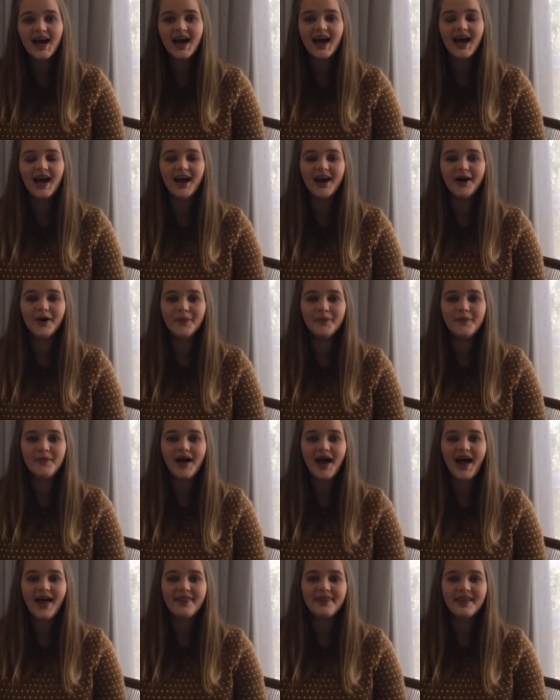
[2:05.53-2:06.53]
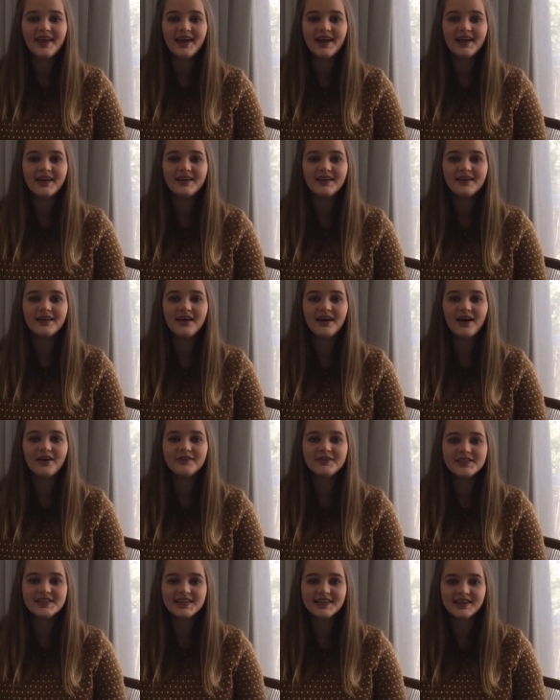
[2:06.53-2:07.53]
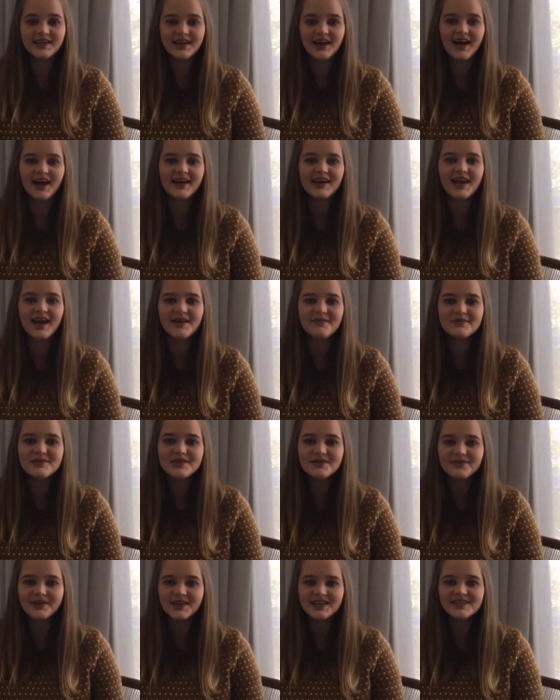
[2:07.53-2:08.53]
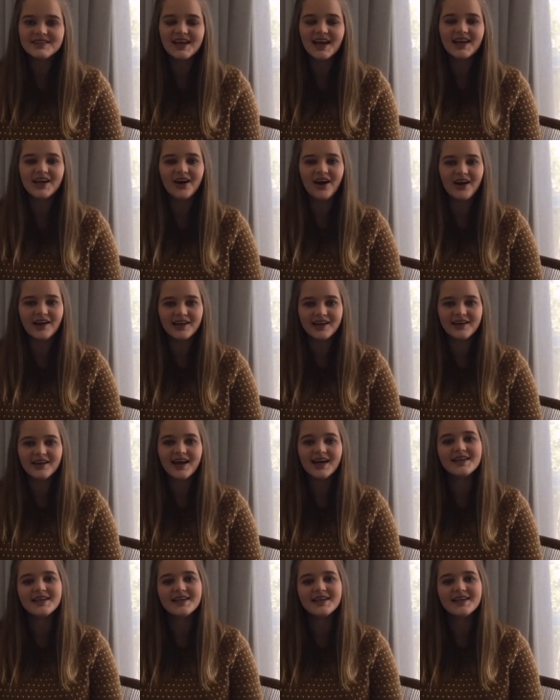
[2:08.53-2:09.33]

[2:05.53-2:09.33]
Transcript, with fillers: And then obviously I came to VITS, I got in.